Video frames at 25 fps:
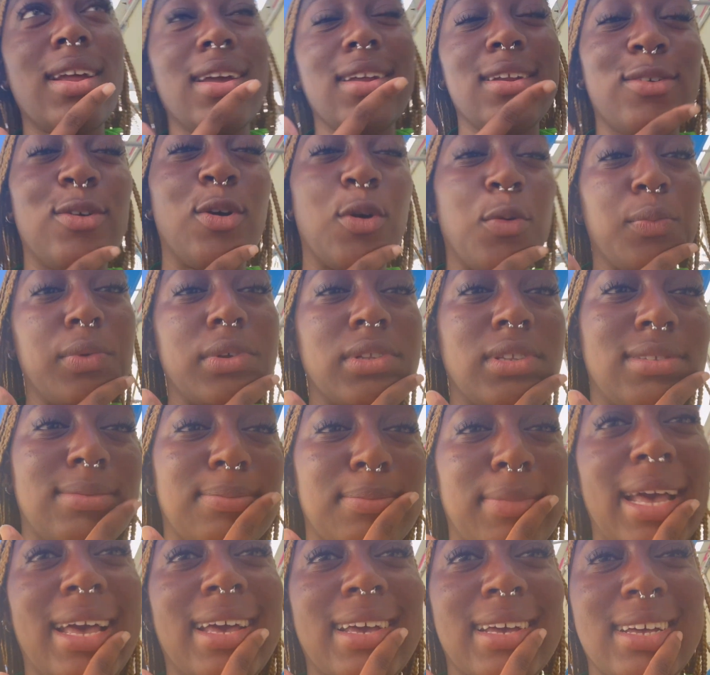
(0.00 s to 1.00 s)
they don't open
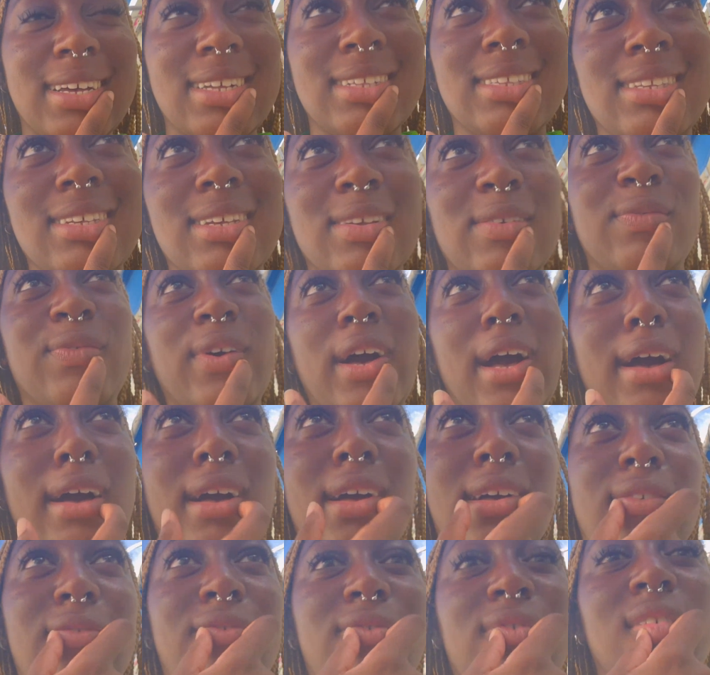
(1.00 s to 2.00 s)
back until
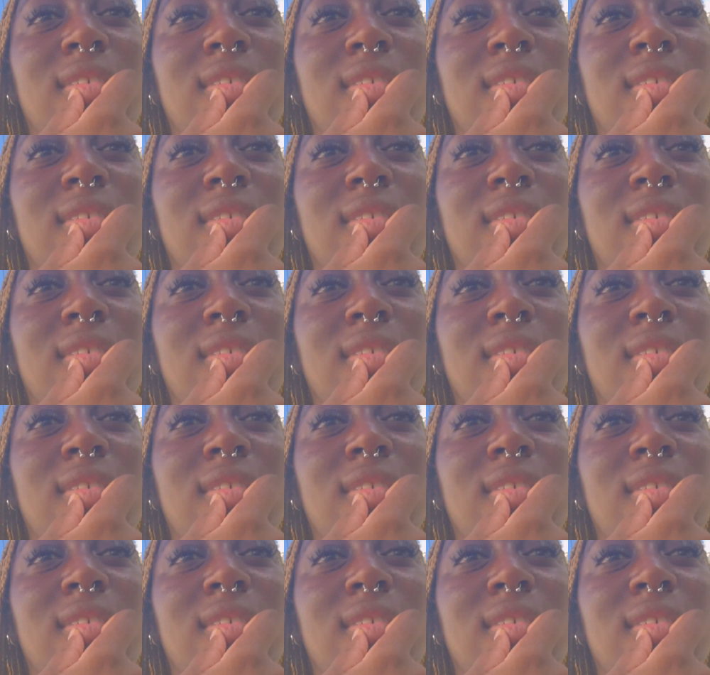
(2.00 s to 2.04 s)
five?